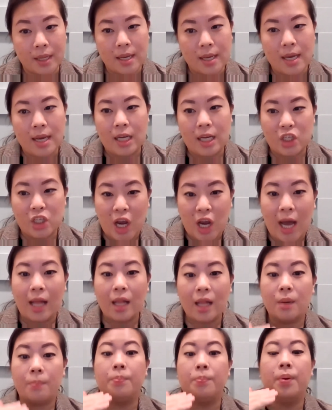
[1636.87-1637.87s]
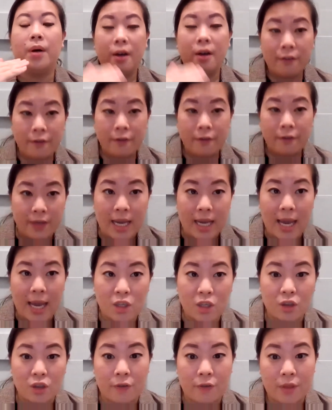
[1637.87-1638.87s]
A child above the age of
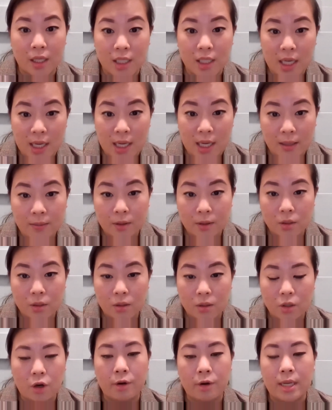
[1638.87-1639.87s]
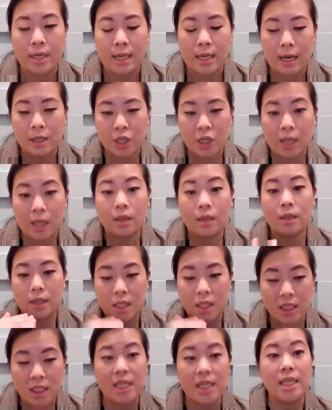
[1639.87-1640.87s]
13, a child
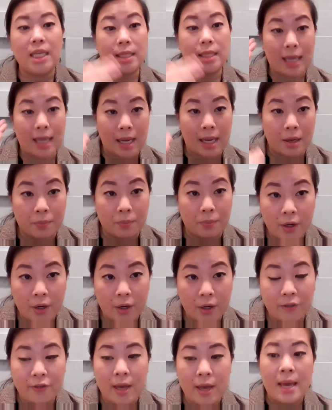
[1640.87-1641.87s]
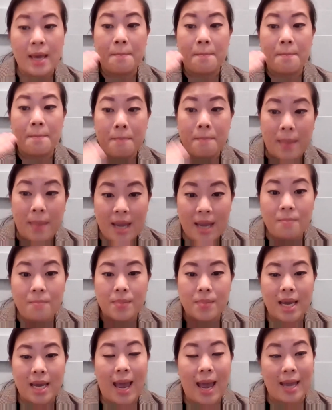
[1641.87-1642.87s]
13 years and above may be
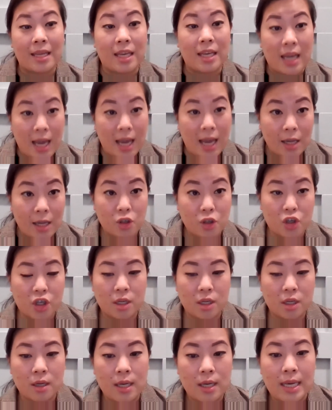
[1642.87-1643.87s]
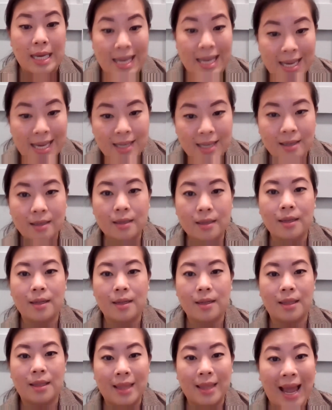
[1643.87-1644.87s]
engaged in
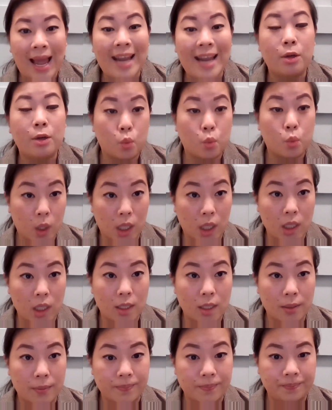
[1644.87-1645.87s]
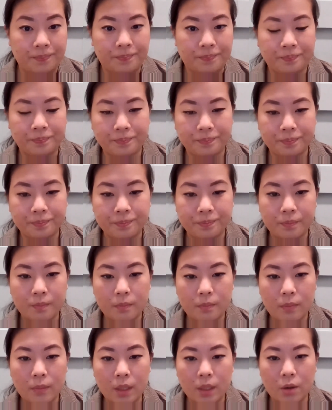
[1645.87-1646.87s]
light work.
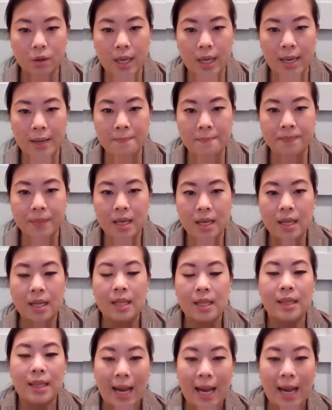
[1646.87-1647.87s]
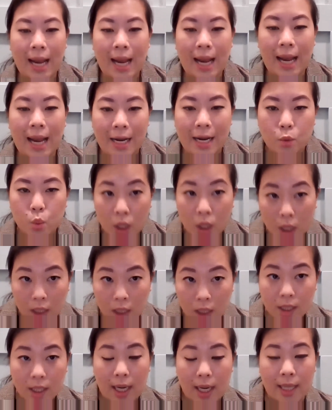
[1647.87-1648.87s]
Okay, light
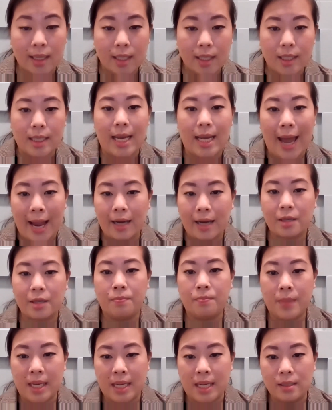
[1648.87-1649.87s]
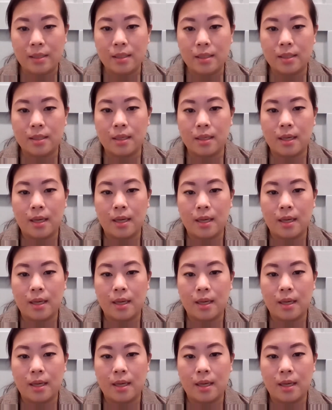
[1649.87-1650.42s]
work under the Act means